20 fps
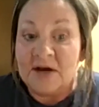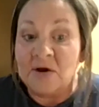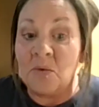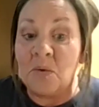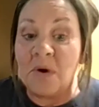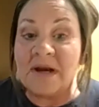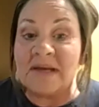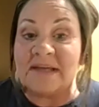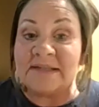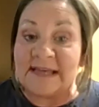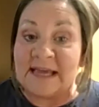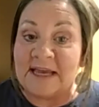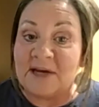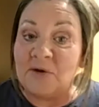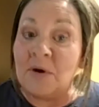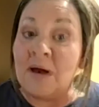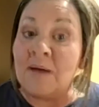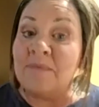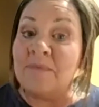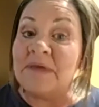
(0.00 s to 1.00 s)
I don't want to
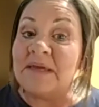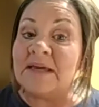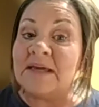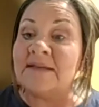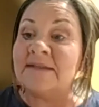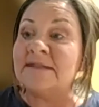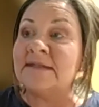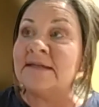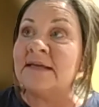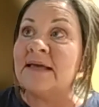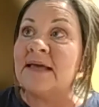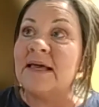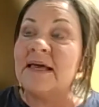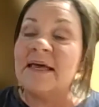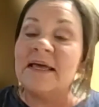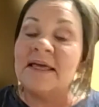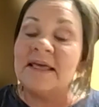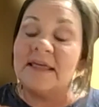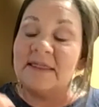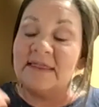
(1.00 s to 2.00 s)
sign you up because
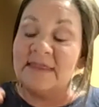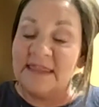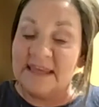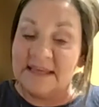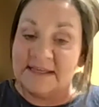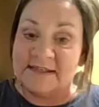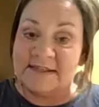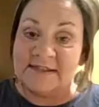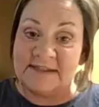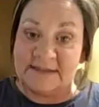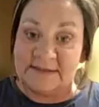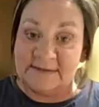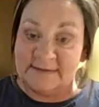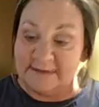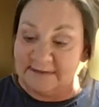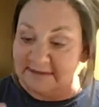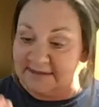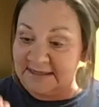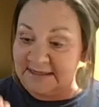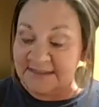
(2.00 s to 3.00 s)
this
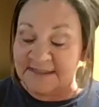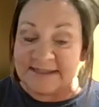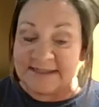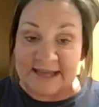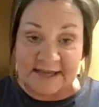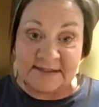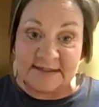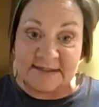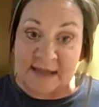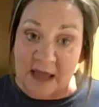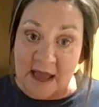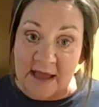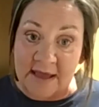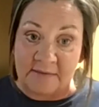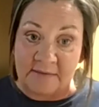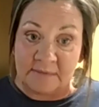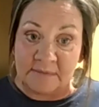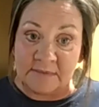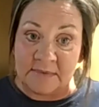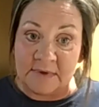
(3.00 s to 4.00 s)
this takes
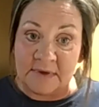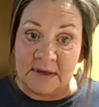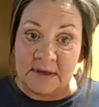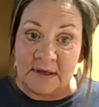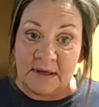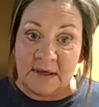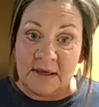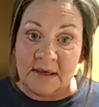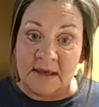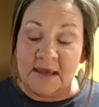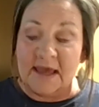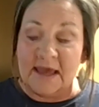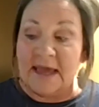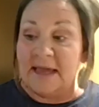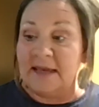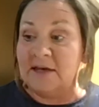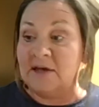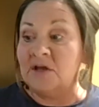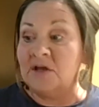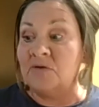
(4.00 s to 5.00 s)
time
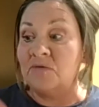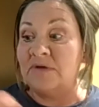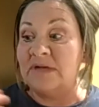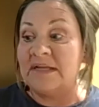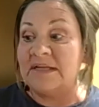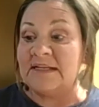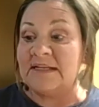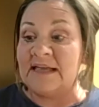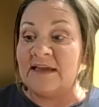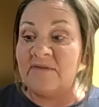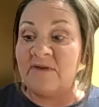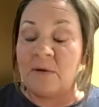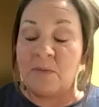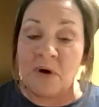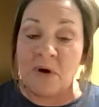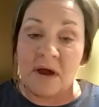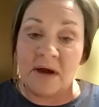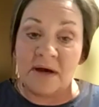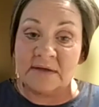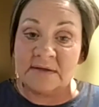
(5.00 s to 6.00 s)
and you need to give
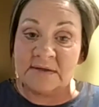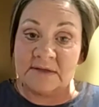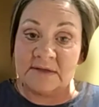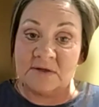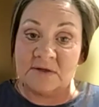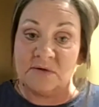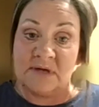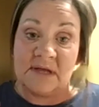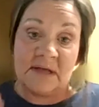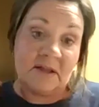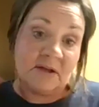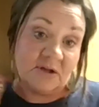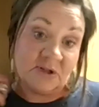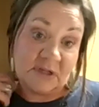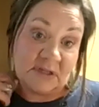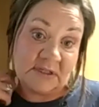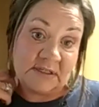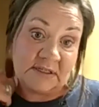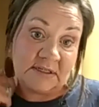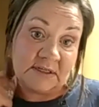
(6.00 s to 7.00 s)
our products the due
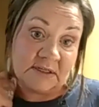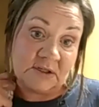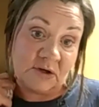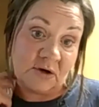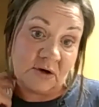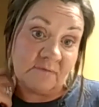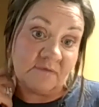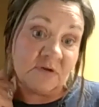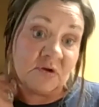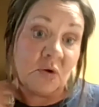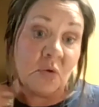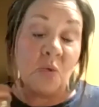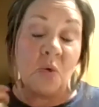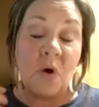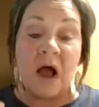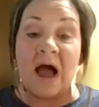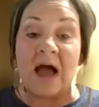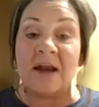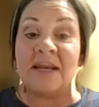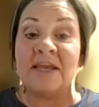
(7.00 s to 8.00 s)
diligence it deserves.
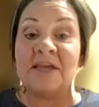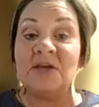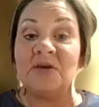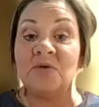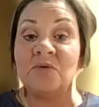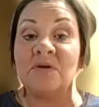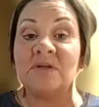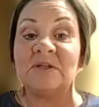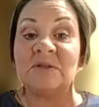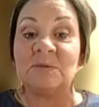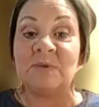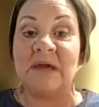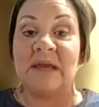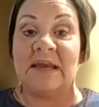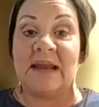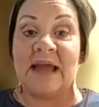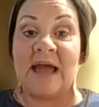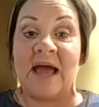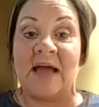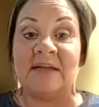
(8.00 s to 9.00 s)
How do you
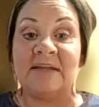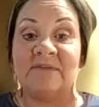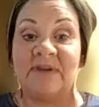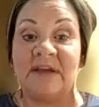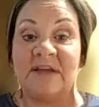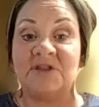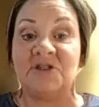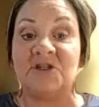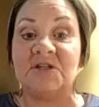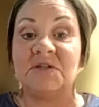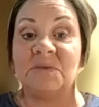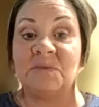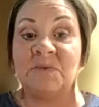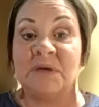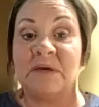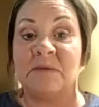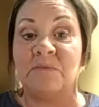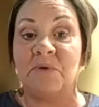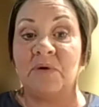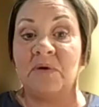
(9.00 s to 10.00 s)
explain activation to
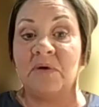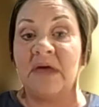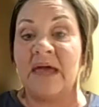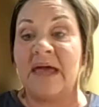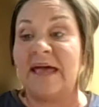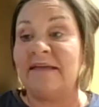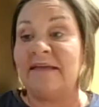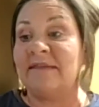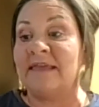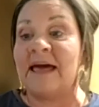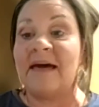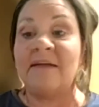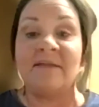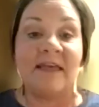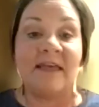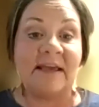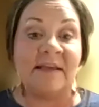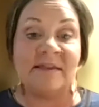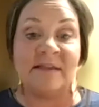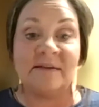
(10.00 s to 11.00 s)
people and
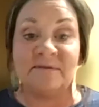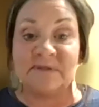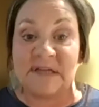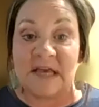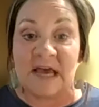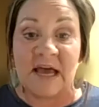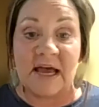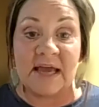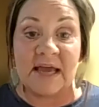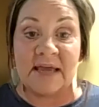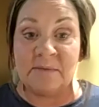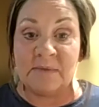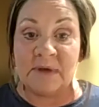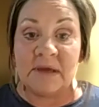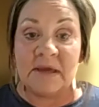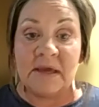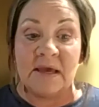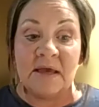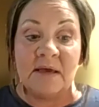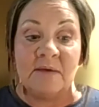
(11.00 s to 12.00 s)
that length of
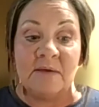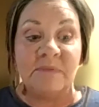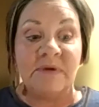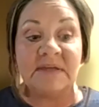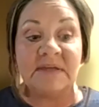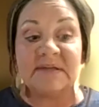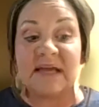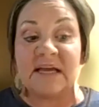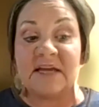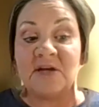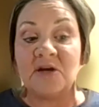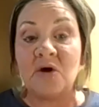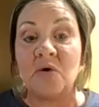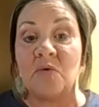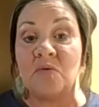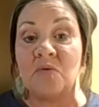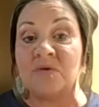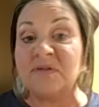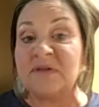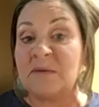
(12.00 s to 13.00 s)
time? Because I
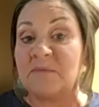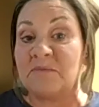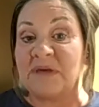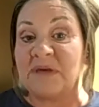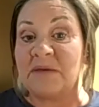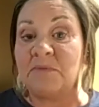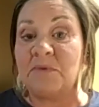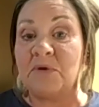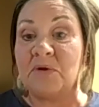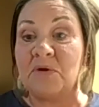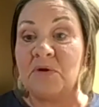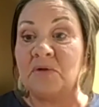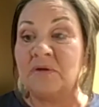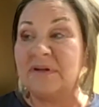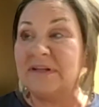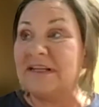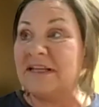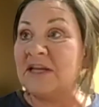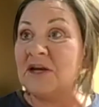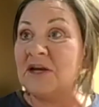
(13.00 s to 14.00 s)
know some
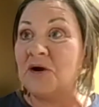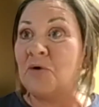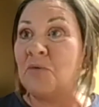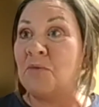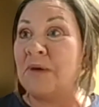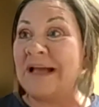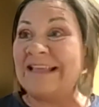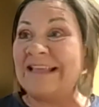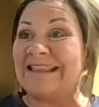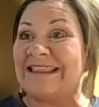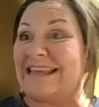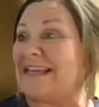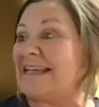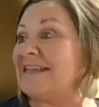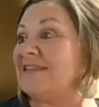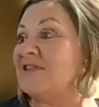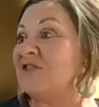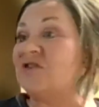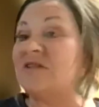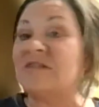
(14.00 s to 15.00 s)
people, might
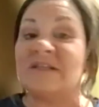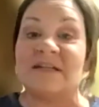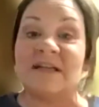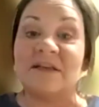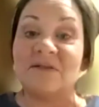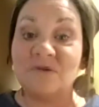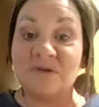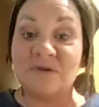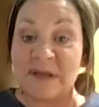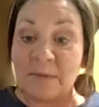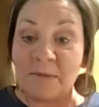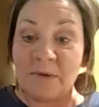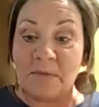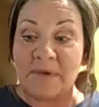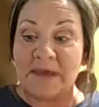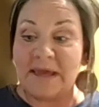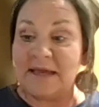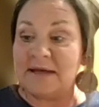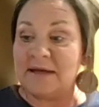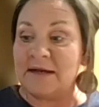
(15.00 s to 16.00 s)
think it's just another
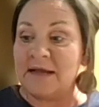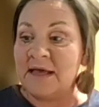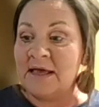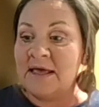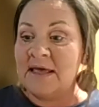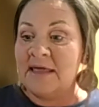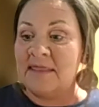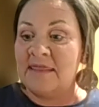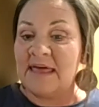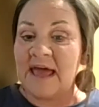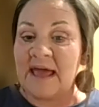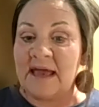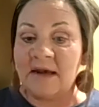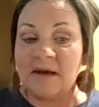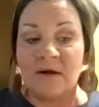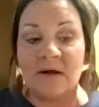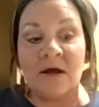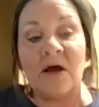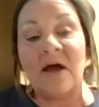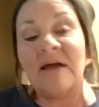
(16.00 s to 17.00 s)
supplement
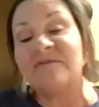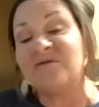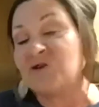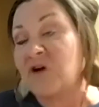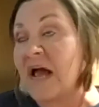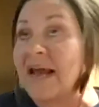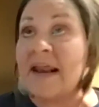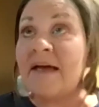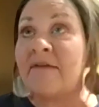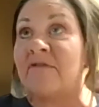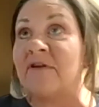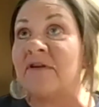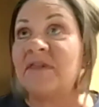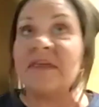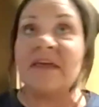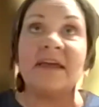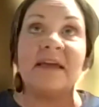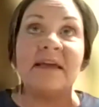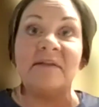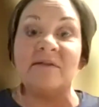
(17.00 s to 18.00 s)
that I've tried
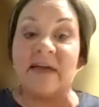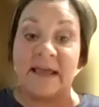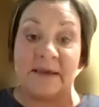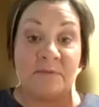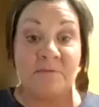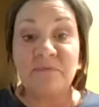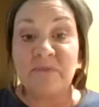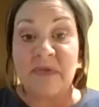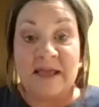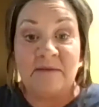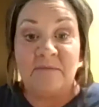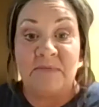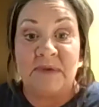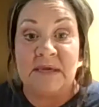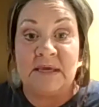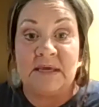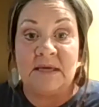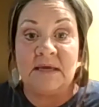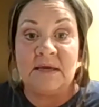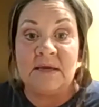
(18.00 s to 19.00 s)
everything like
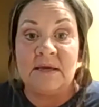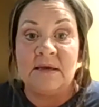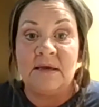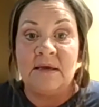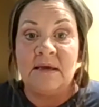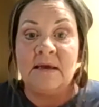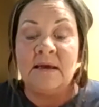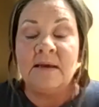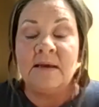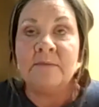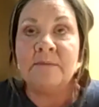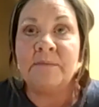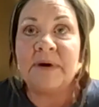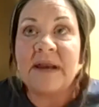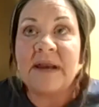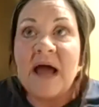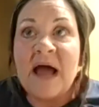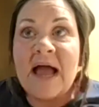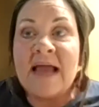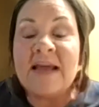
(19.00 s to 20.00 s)
me.
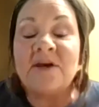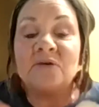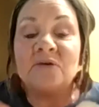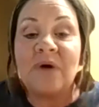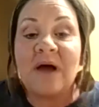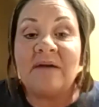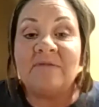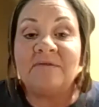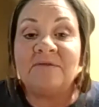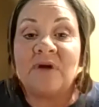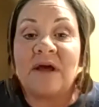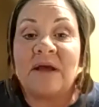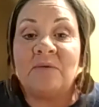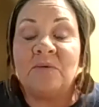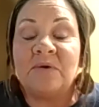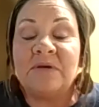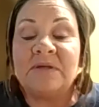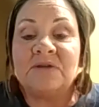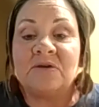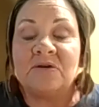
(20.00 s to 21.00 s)
But I knew after I
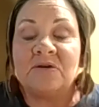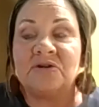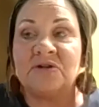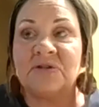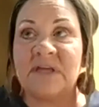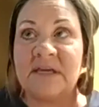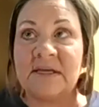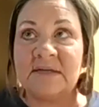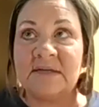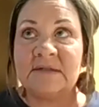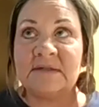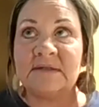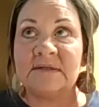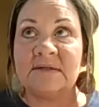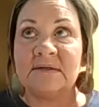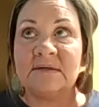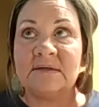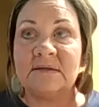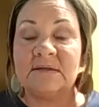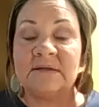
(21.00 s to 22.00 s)
researched
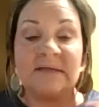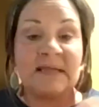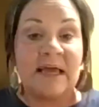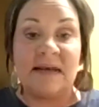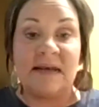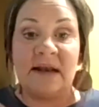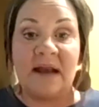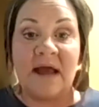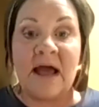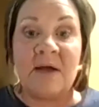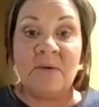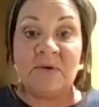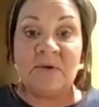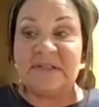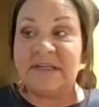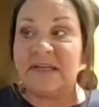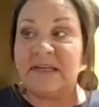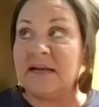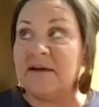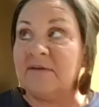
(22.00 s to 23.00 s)
this that I
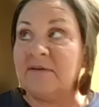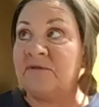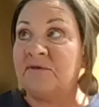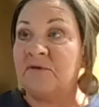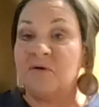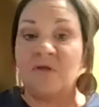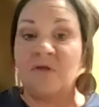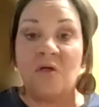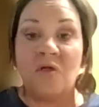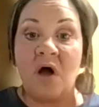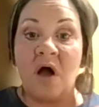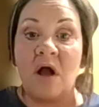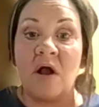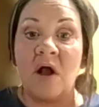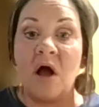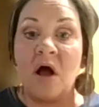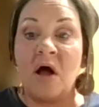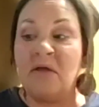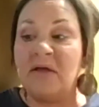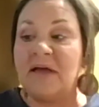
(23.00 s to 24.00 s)
was in it for the
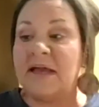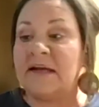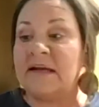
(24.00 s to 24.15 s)
long haul.